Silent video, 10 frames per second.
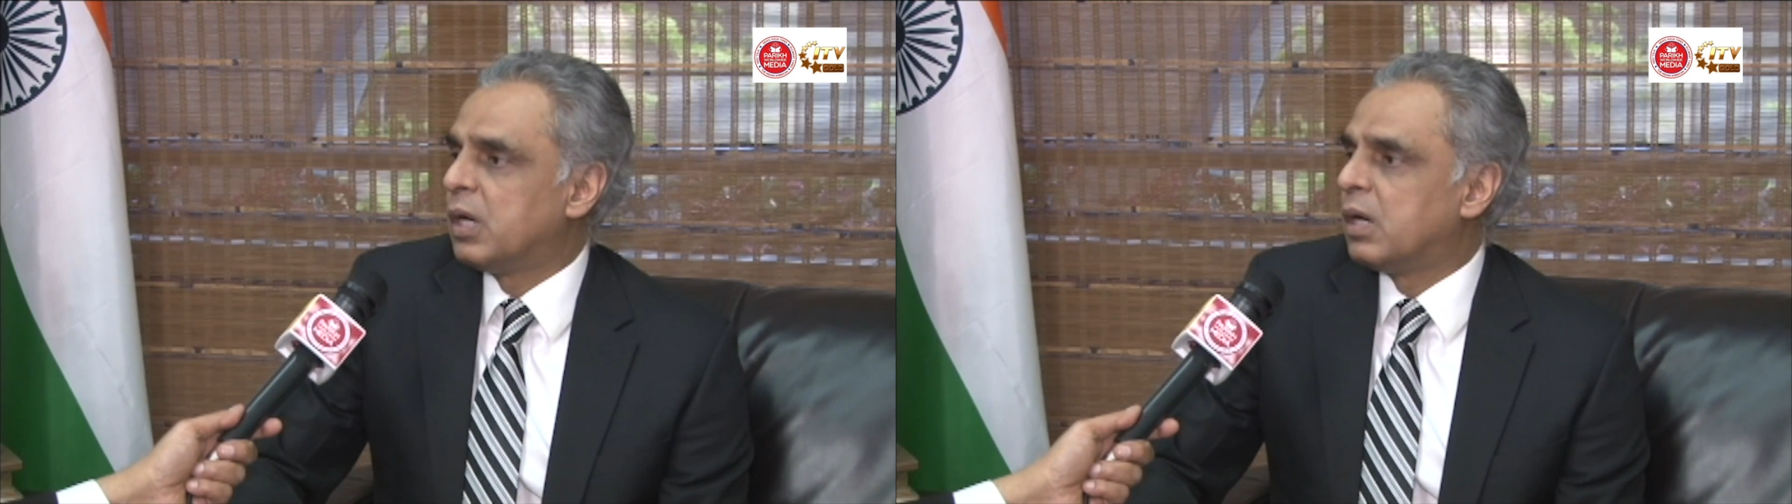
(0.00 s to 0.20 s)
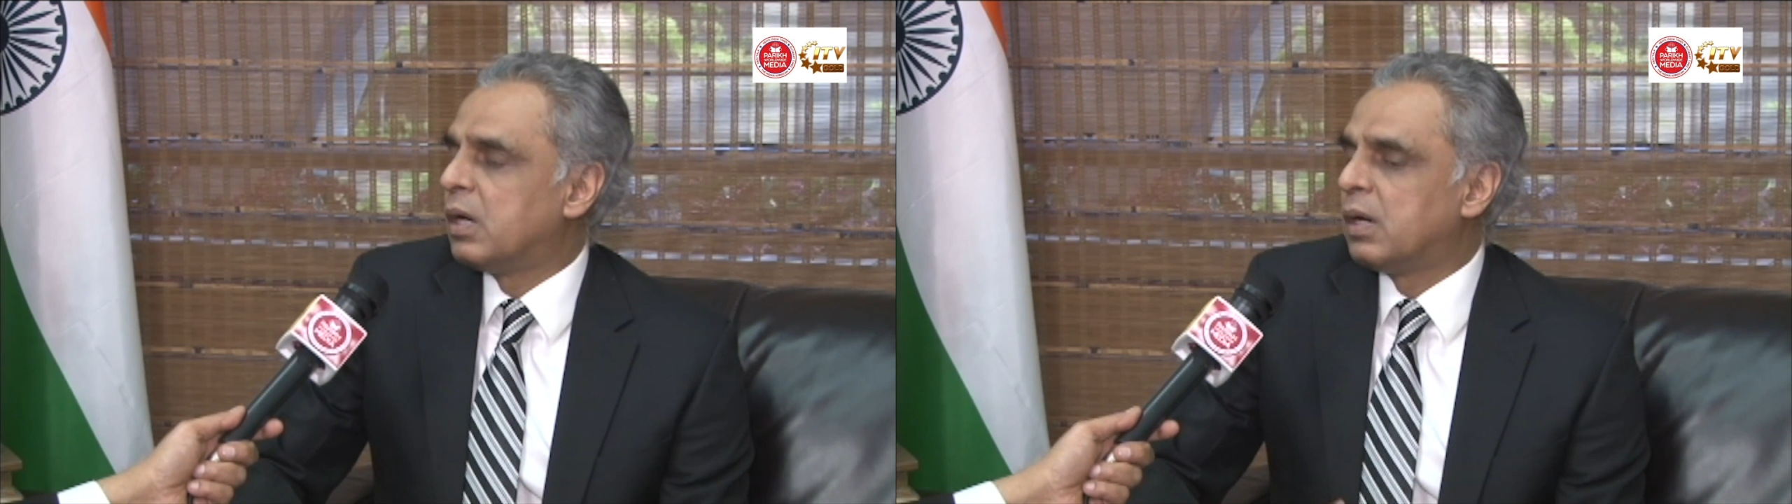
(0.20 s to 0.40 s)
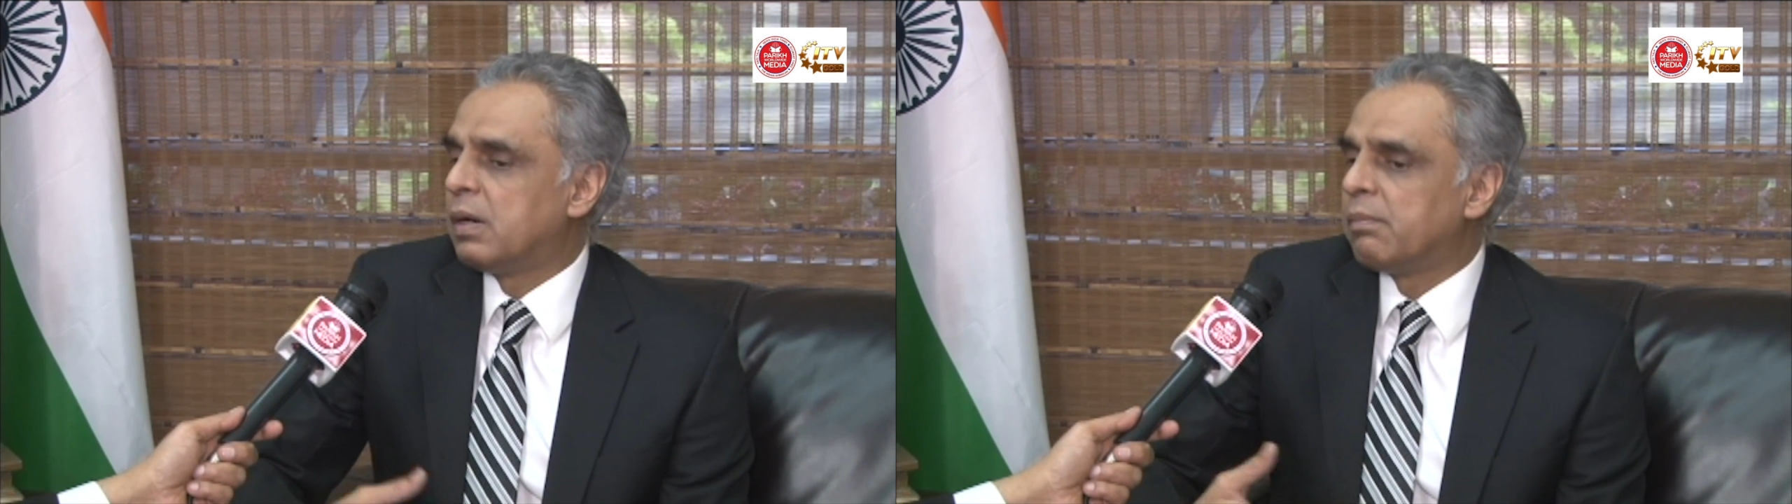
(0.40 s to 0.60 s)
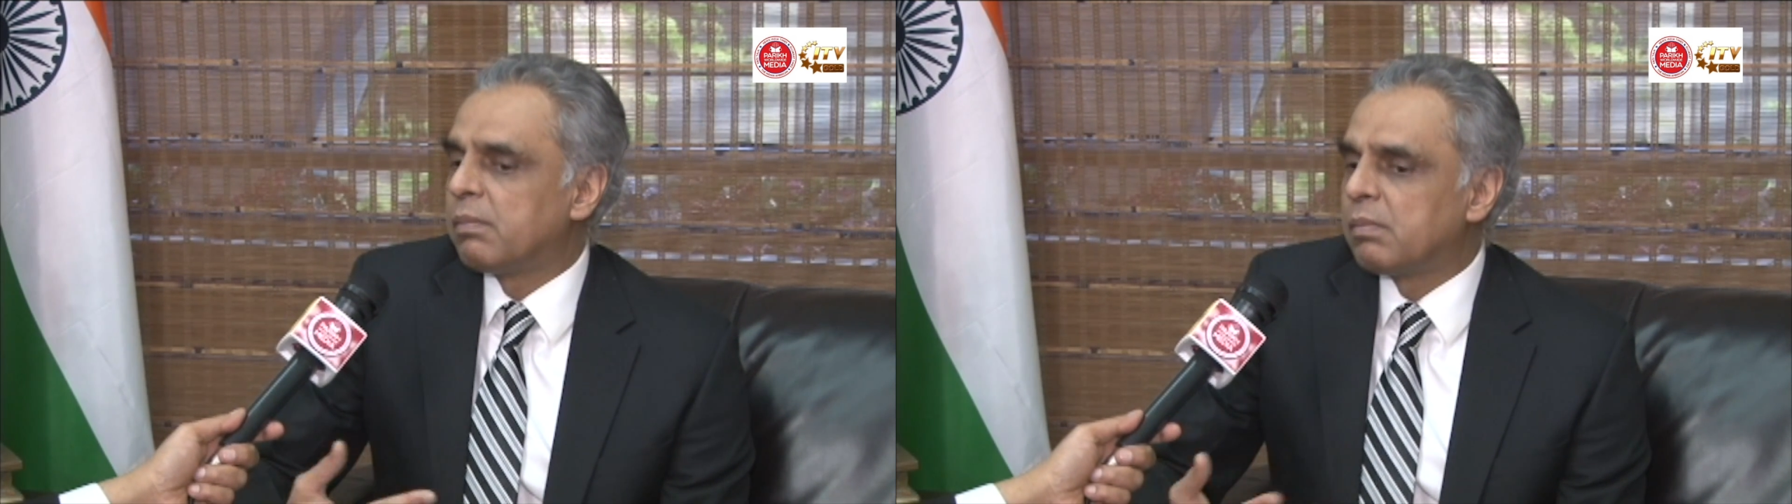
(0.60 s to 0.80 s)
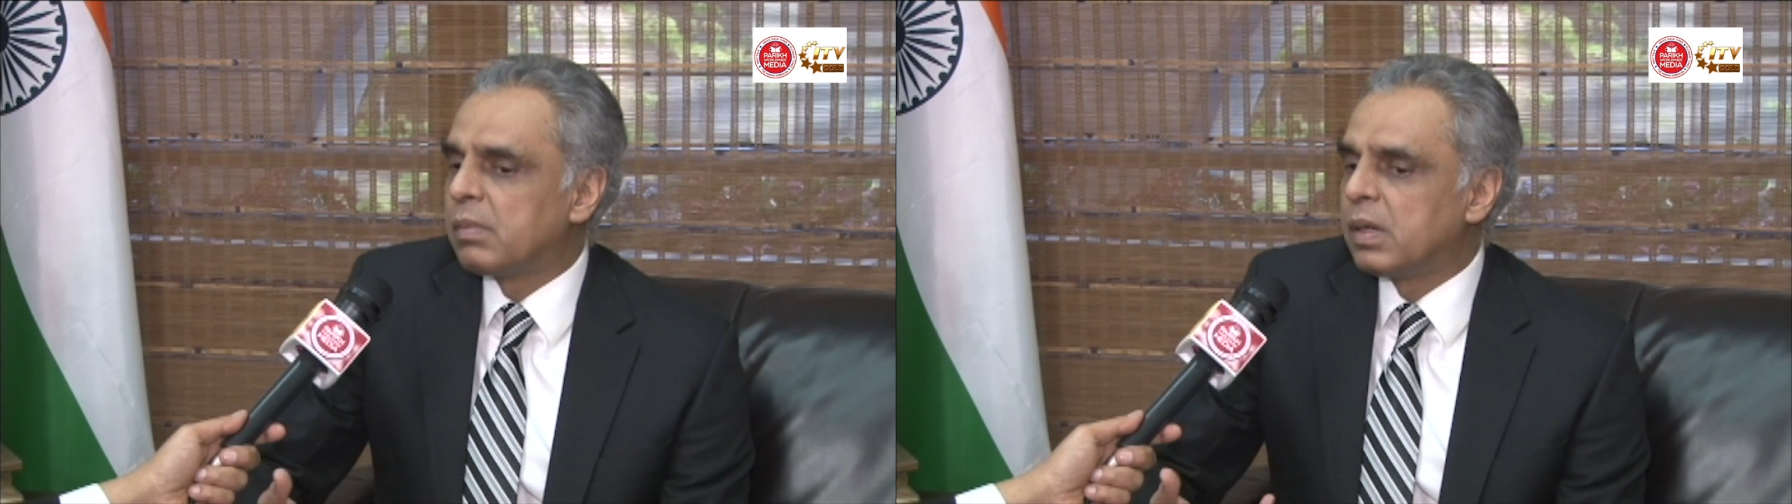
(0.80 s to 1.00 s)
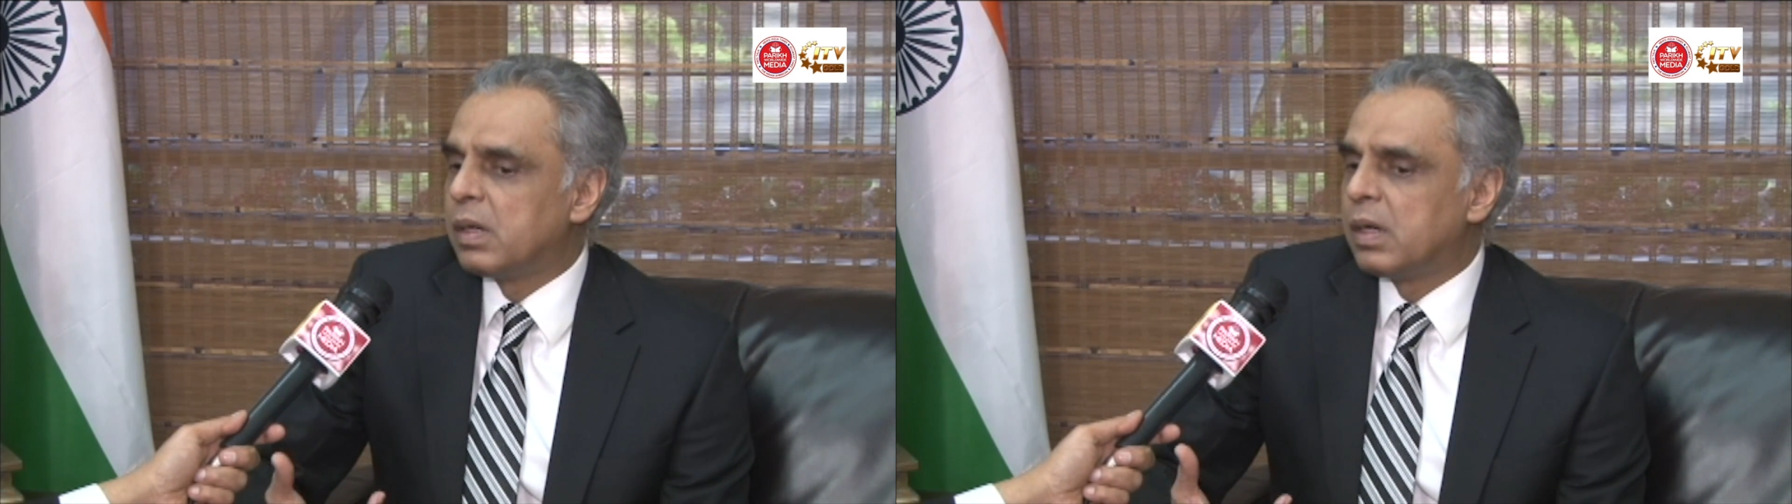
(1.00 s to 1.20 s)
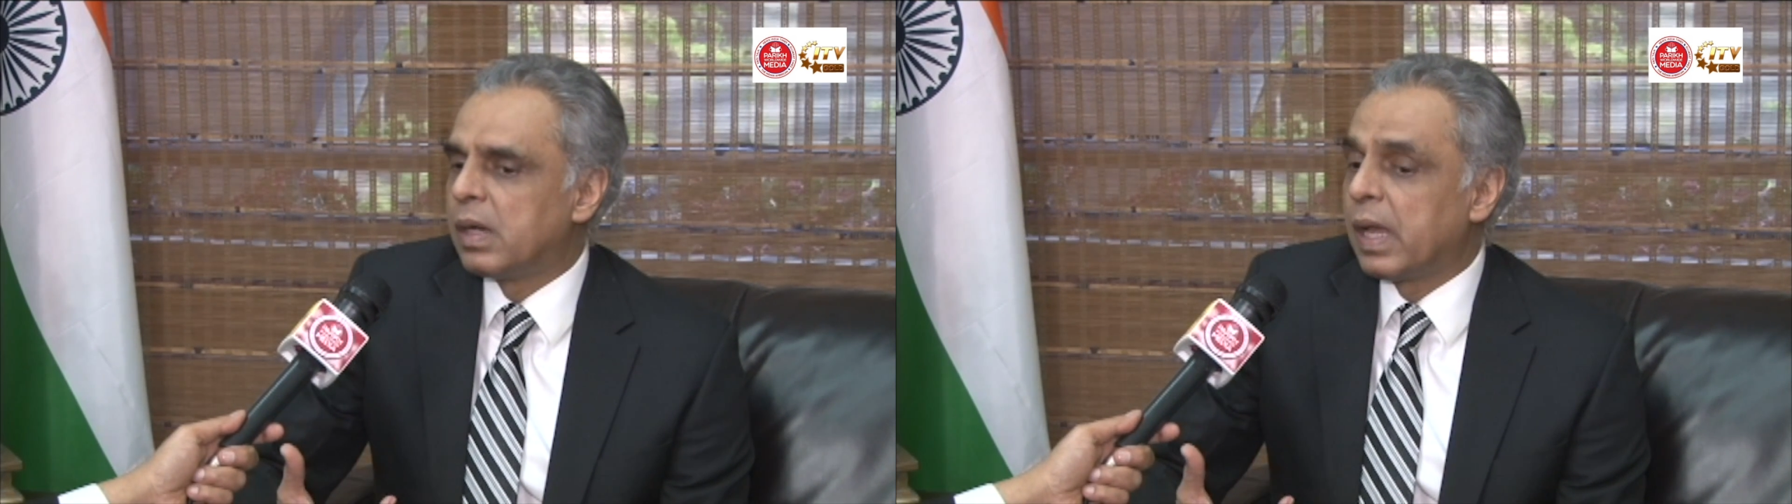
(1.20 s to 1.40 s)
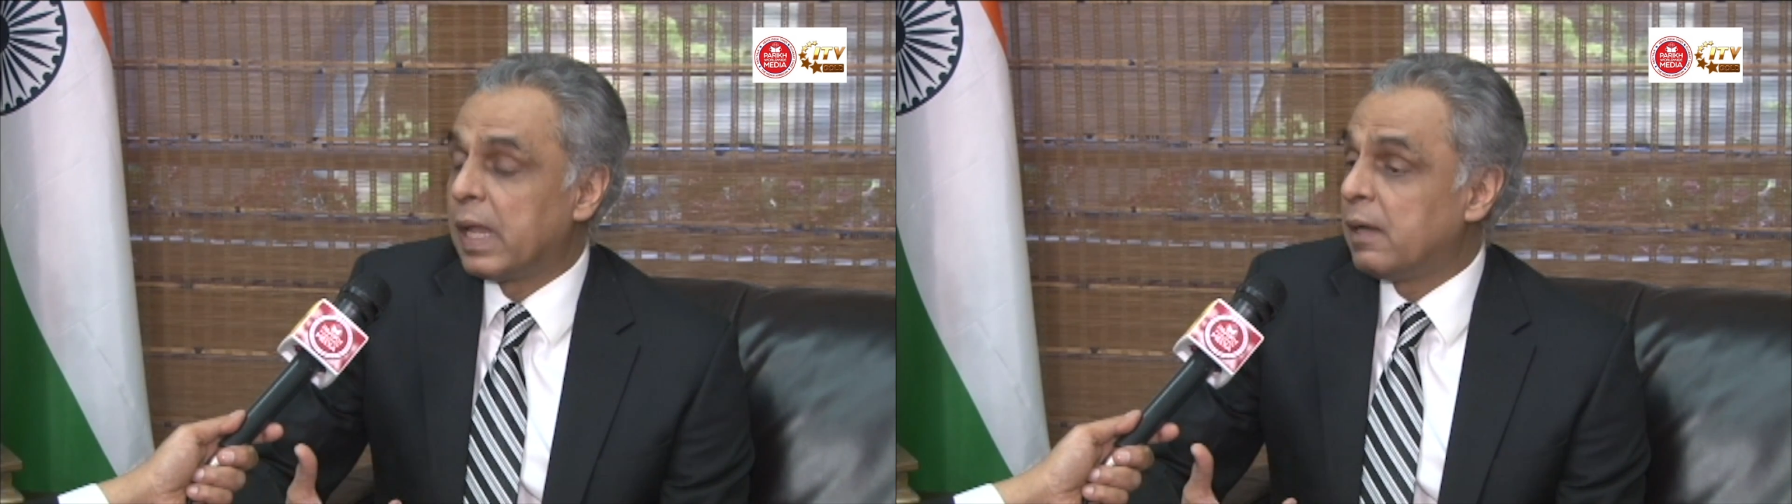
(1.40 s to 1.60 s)

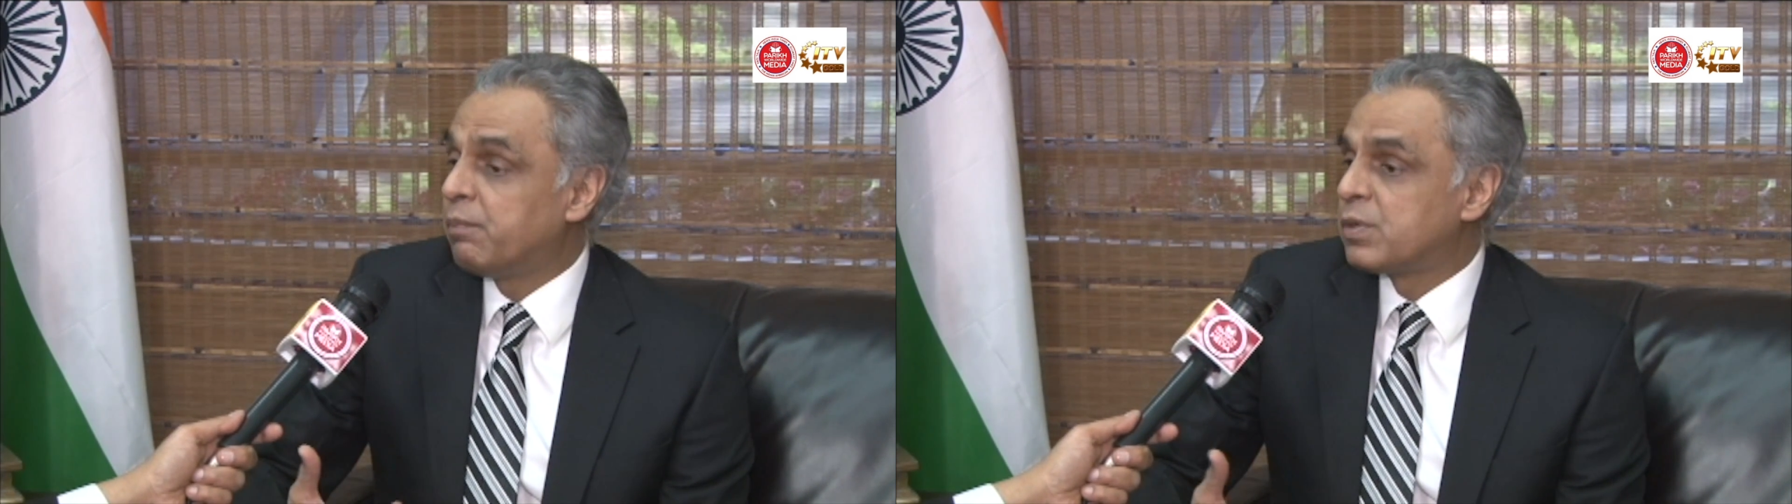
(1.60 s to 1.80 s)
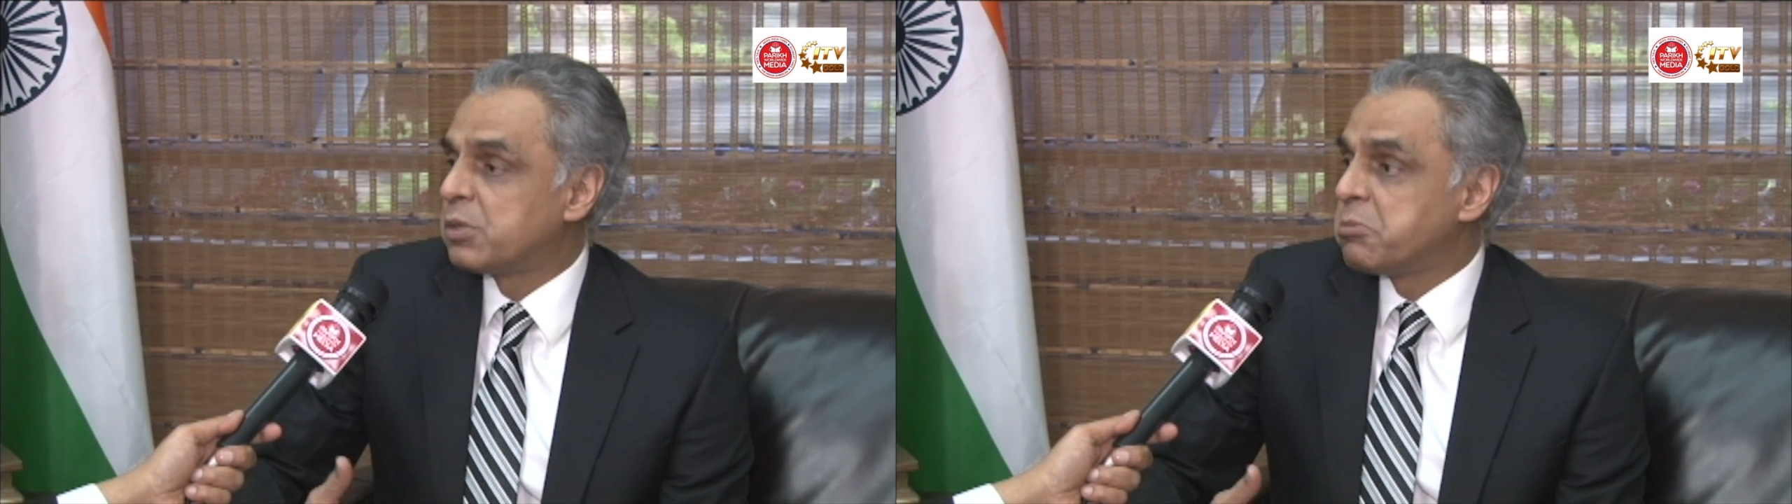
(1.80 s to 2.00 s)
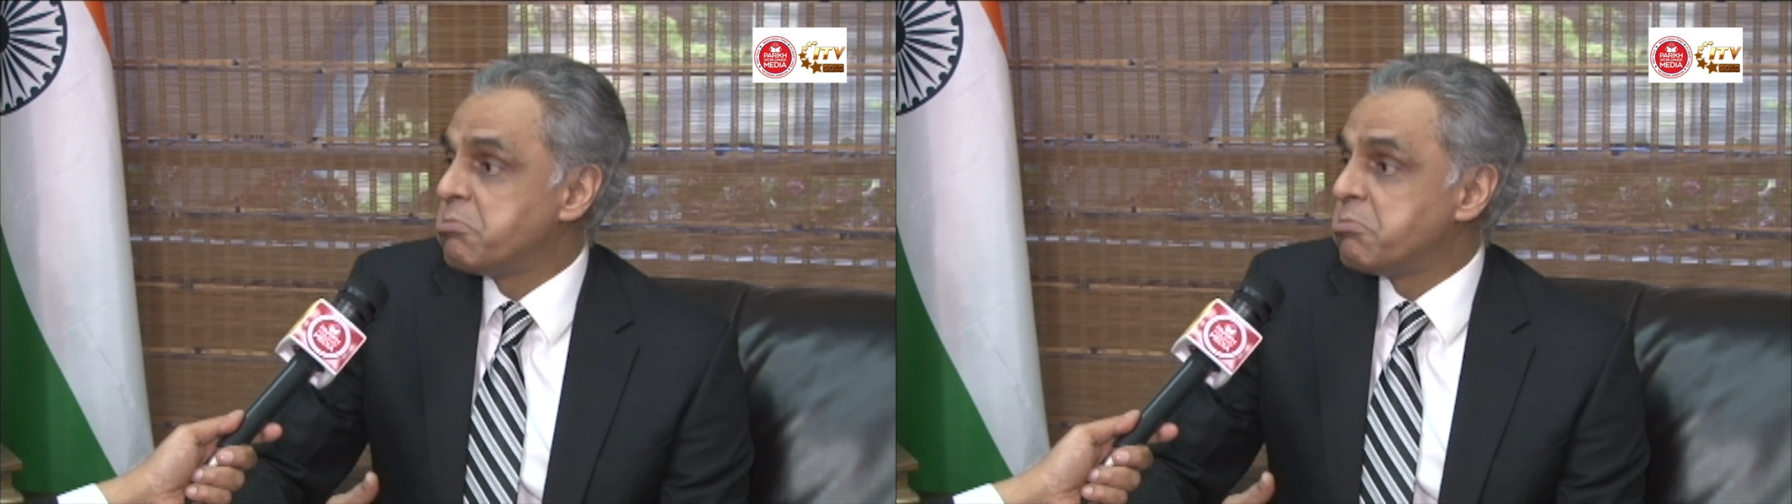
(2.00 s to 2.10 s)
helped